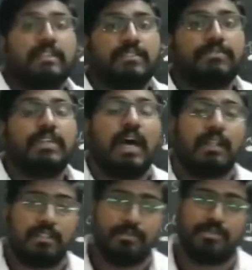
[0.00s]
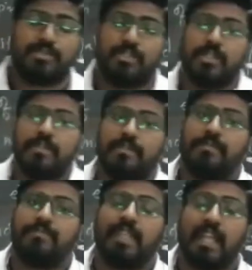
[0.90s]
case of the atoms,
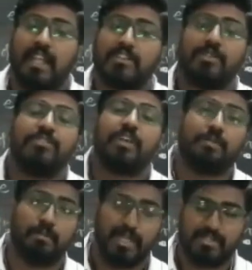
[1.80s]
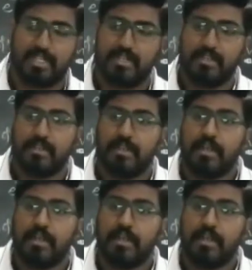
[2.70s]
electrons are present.